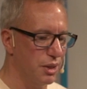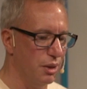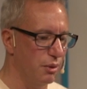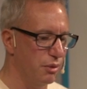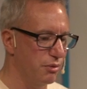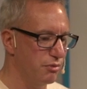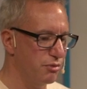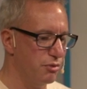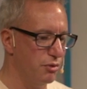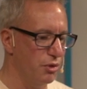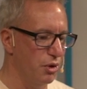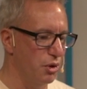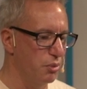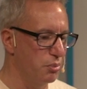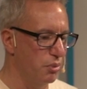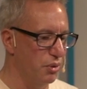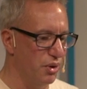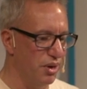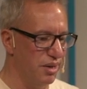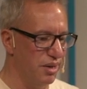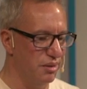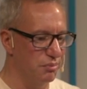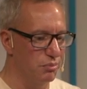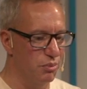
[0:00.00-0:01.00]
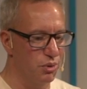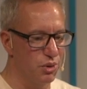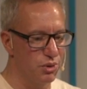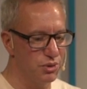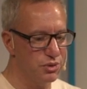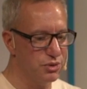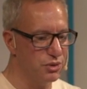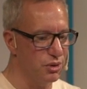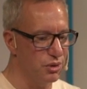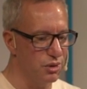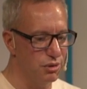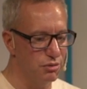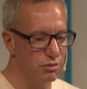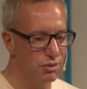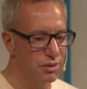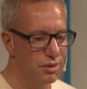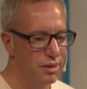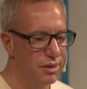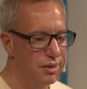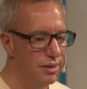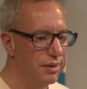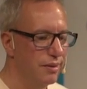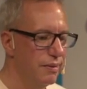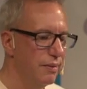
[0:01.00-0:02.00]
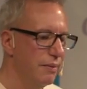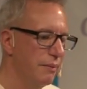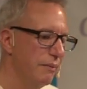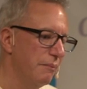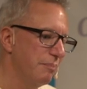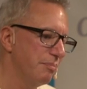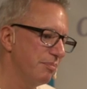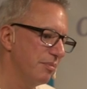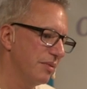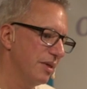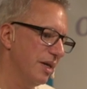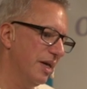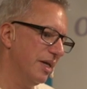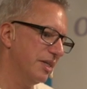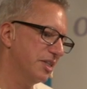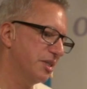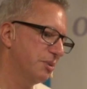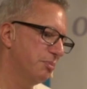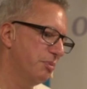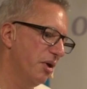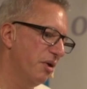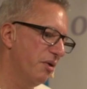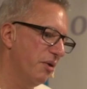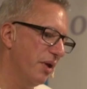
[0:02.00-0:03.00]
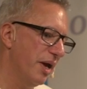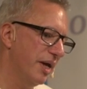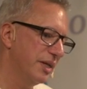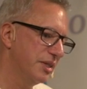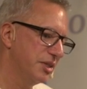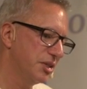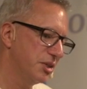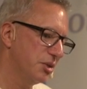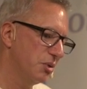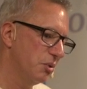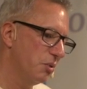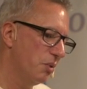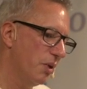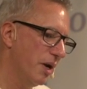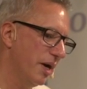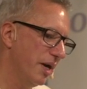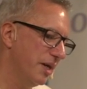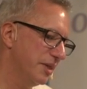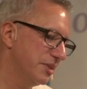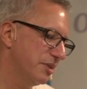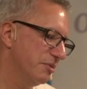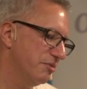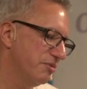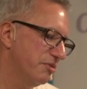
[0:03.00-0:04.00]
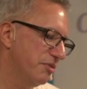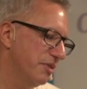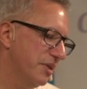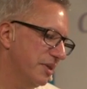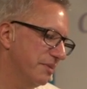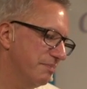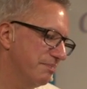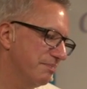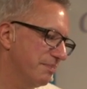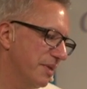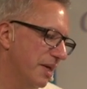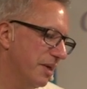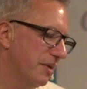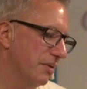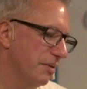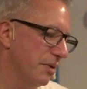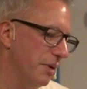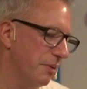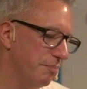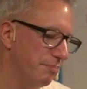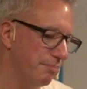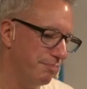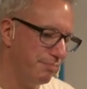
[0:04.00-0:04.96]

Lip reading: going through, but in a more sort of experiential way or something. I don't know.